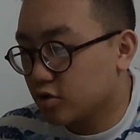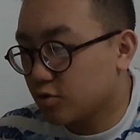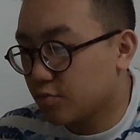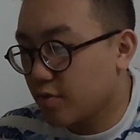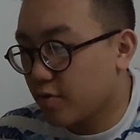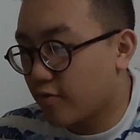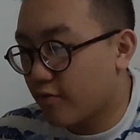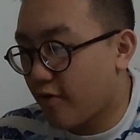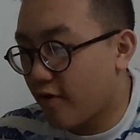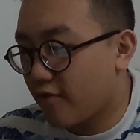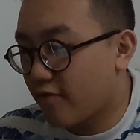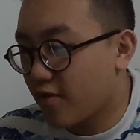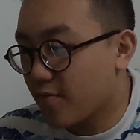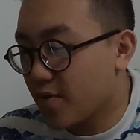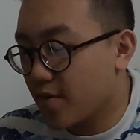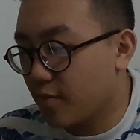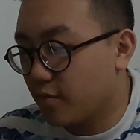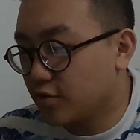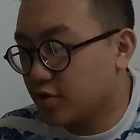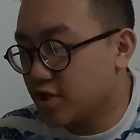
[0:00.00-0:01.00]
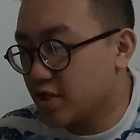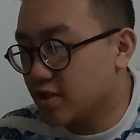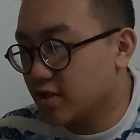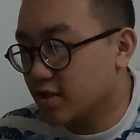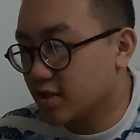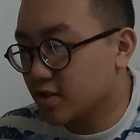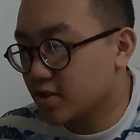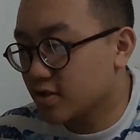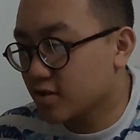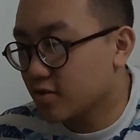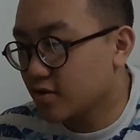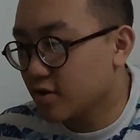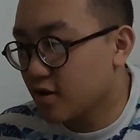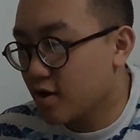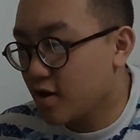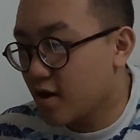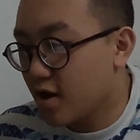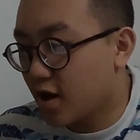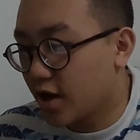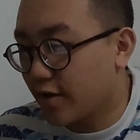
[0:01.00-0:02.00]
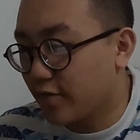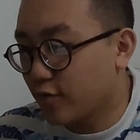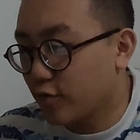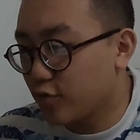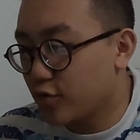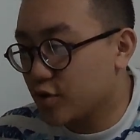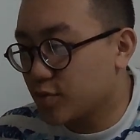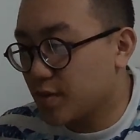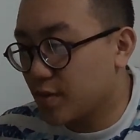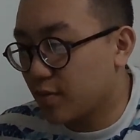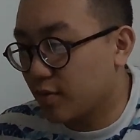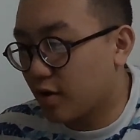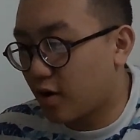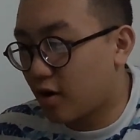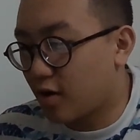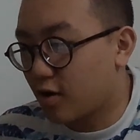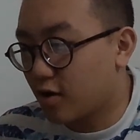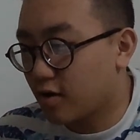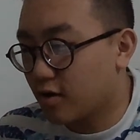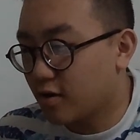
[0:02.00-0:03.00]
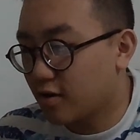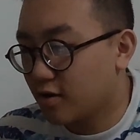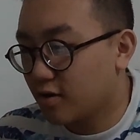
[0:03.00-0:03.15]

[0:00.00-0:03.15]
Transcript: Let me run oh, people. Jesus. I don't even know what these people are.